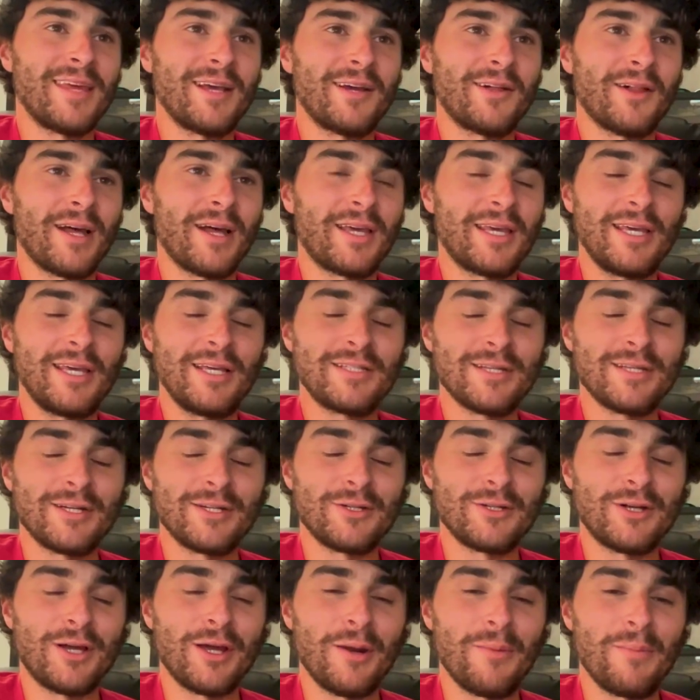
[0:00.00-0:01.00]
like he's
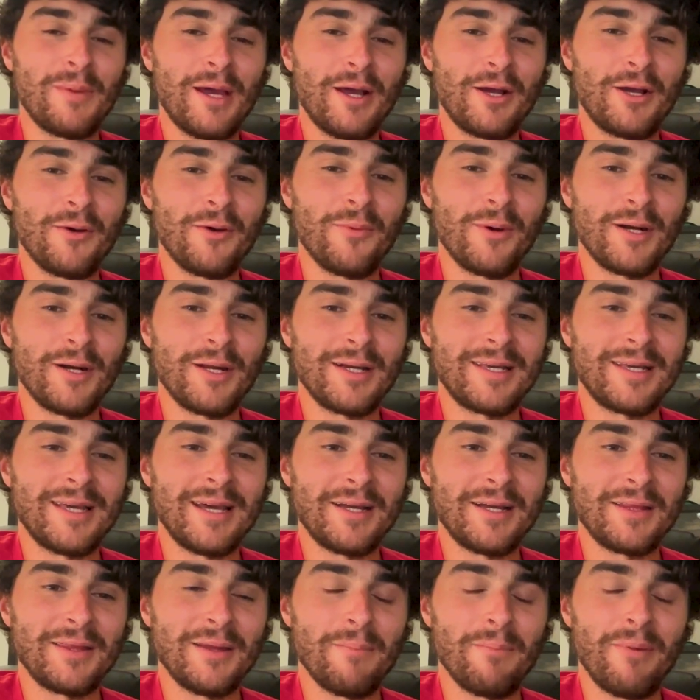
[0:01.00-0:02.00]
gonna be a good one to
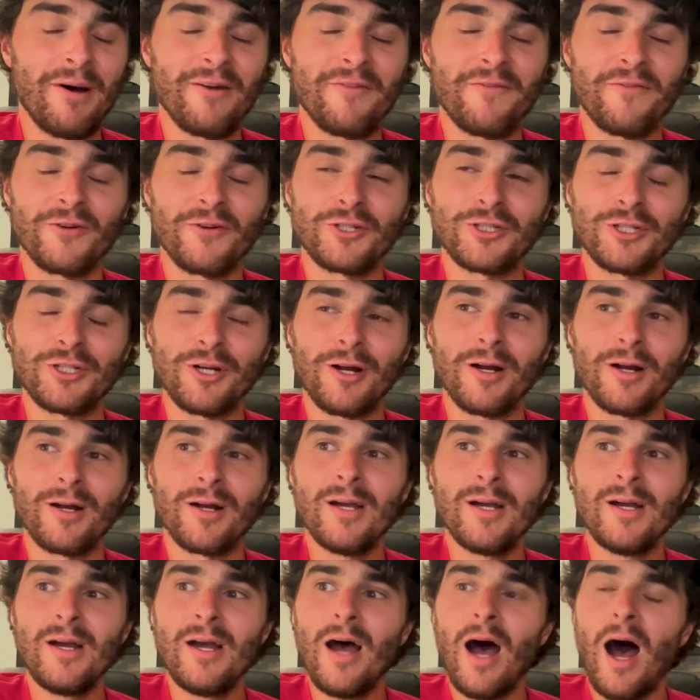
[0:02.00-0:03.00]
kick in the butt for sure.
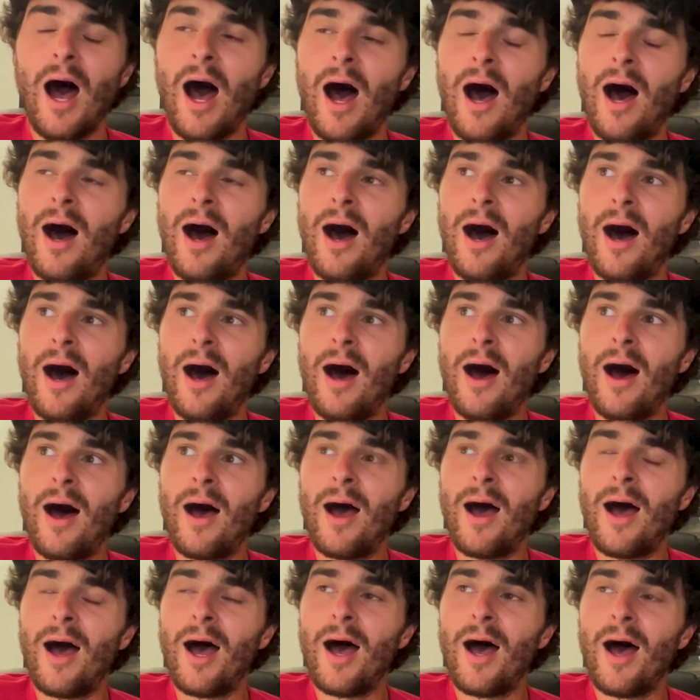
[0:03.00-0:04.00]
Oh
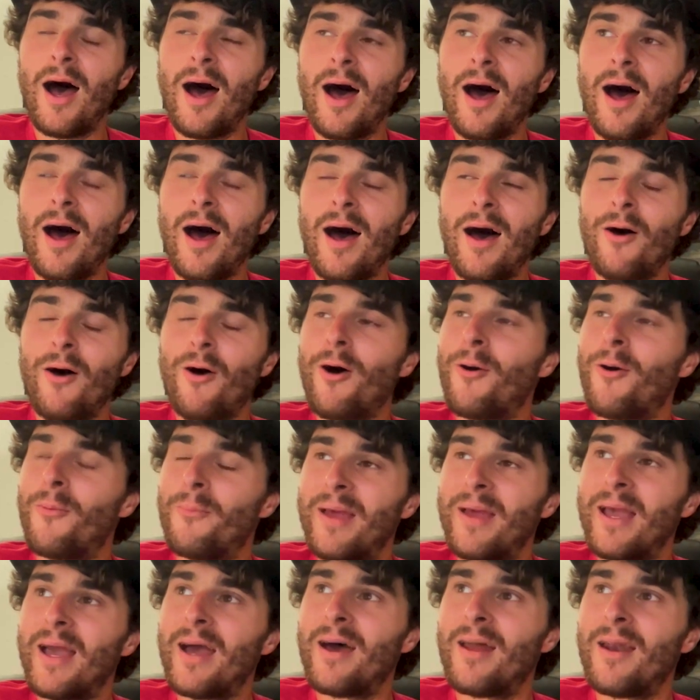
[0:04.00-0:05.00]

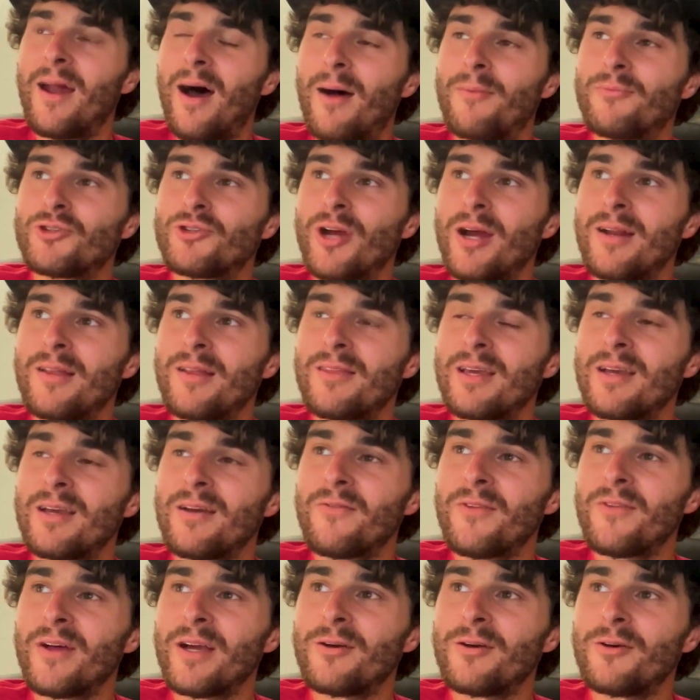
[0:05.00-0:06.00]
man, I'm trying to think
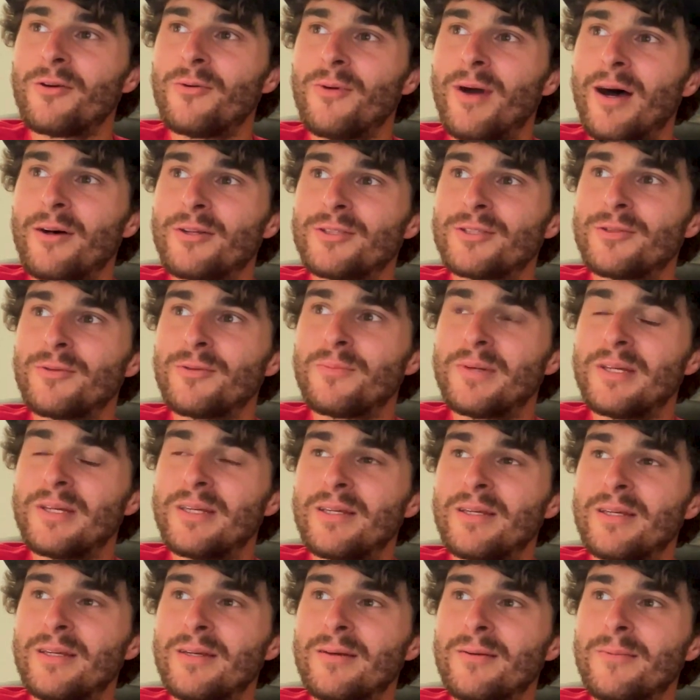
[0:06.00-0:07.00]
of like who else would
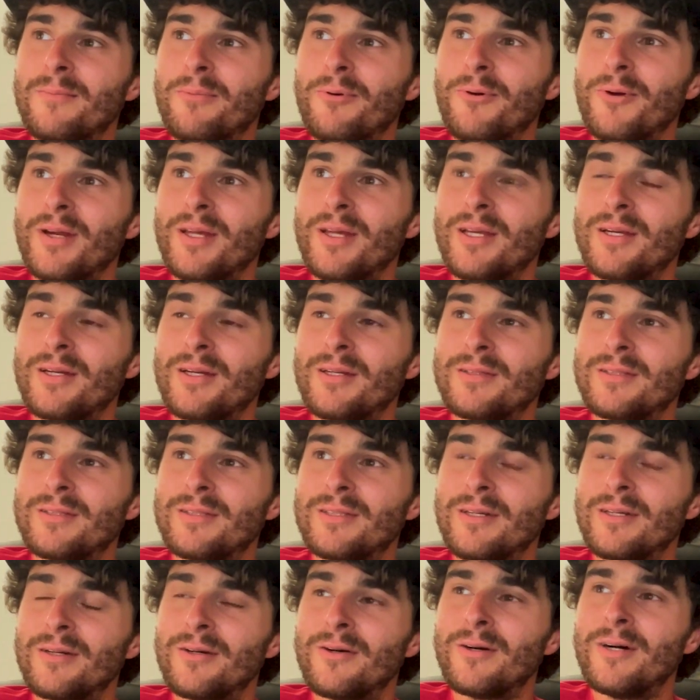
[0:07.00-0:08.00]
be pretty good
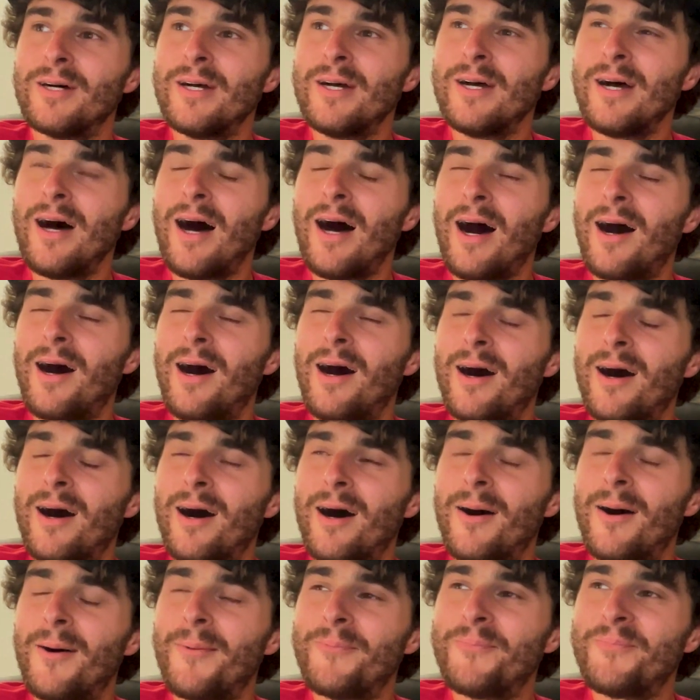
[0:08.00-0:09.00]
too.
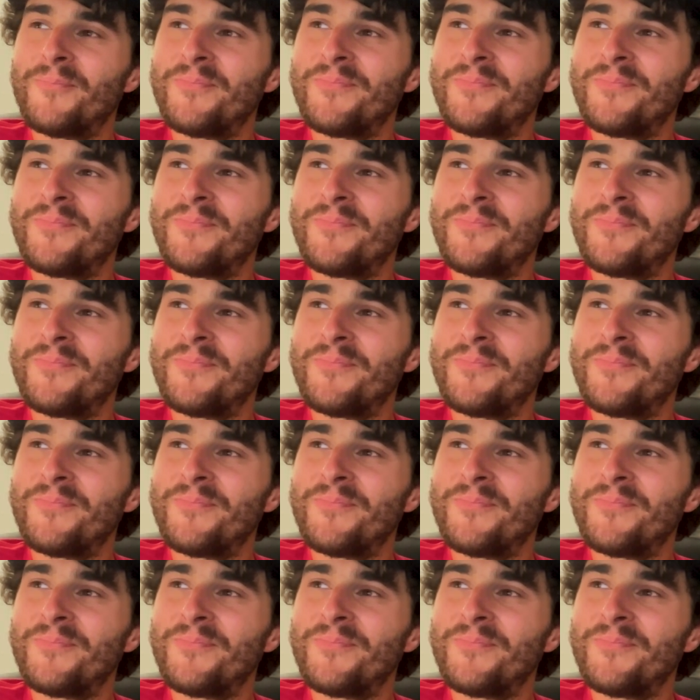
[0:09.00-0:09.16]
Damn,